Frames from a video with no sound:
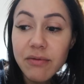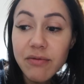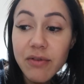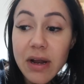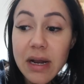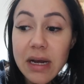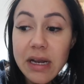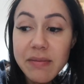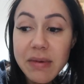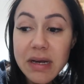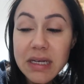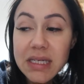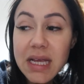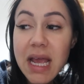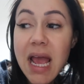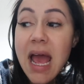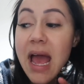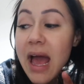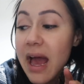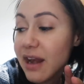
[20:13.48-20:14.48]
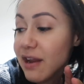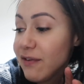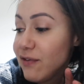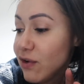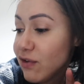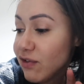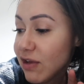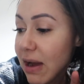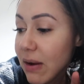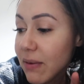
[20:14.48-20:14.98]
Really messy. And if
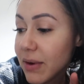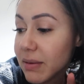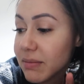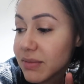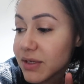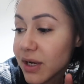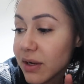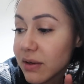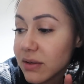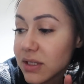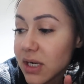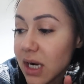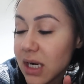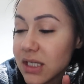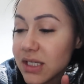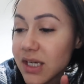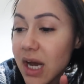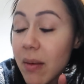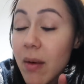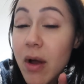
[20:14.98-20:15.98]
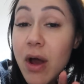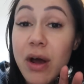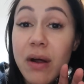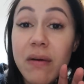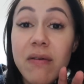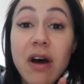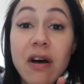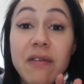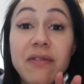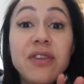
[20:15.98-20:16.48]
you tell him to go and tidy up,
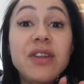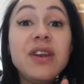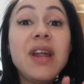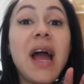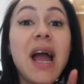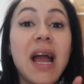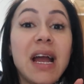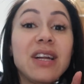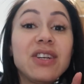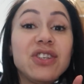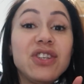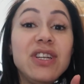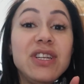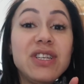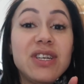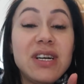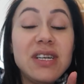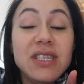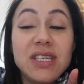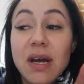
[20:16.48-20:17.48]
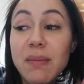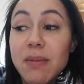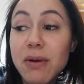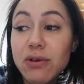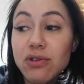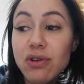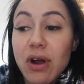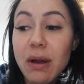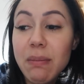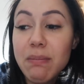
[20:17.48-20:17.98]
rather than actually tidy up,
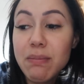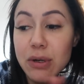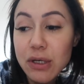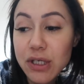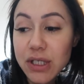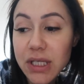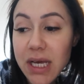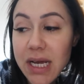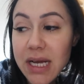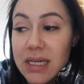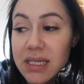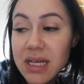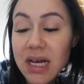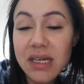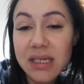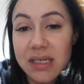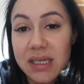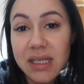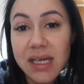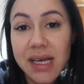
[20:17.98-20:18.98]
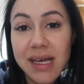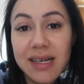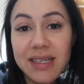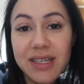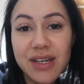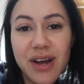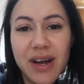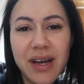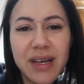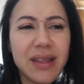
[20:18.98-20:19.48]
he'll try and push things under
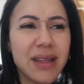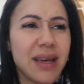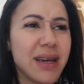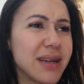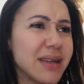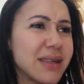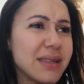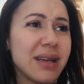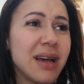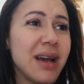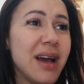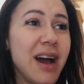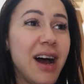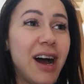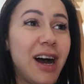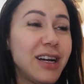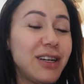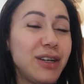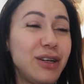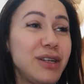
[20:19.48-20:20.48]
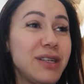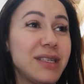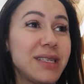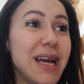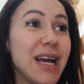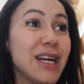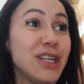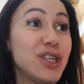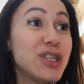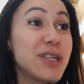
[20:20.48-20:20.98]
things and hide things. I don't
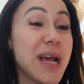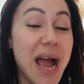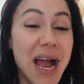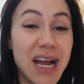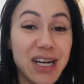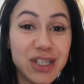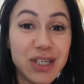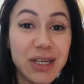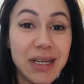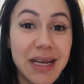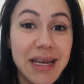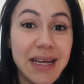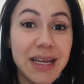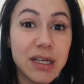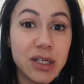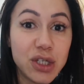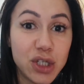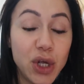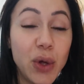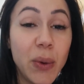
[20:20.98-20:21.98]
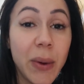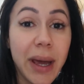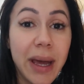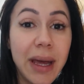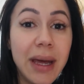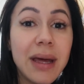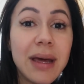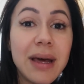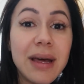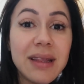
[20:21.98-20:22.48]
understand. Just actually do
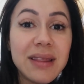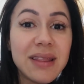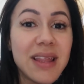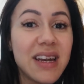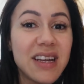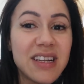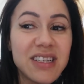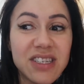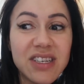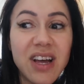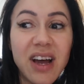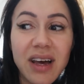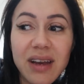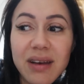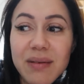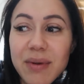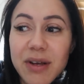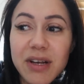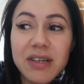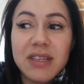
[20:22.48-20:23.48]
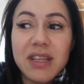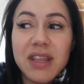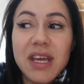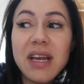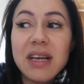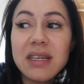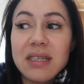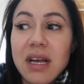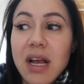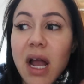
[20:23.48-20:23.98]
it, then it's done. Because the
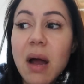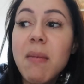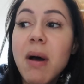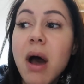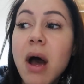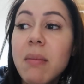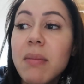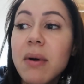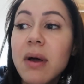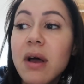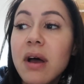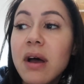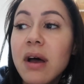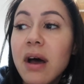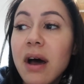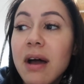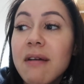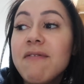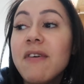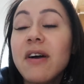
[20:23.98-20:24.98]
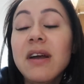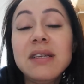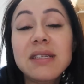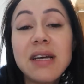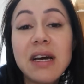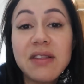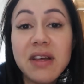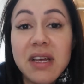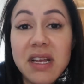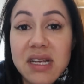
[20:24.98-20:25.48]
thing is, I come up, I
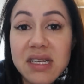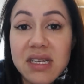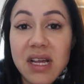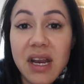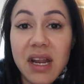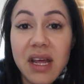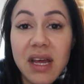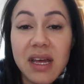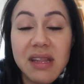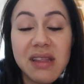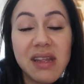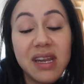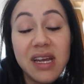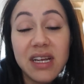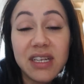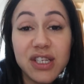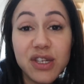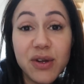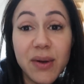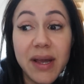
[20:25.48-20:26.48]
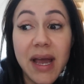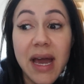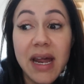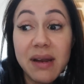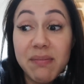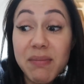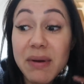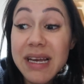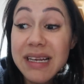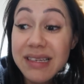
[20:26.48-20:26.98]
find out that he's done it, and then he has to do it
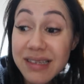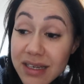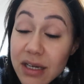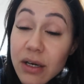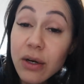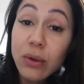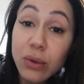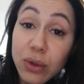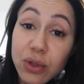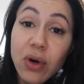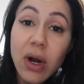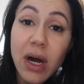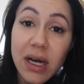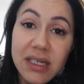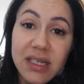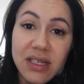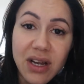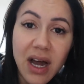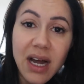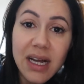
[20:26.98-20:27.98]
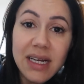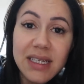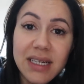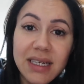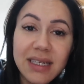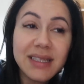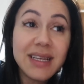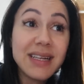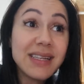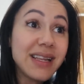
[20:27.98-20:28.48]
again. But he still tries to hide
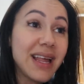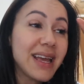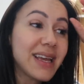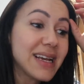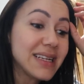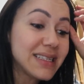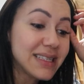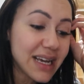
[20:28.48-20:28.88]
it. There's like a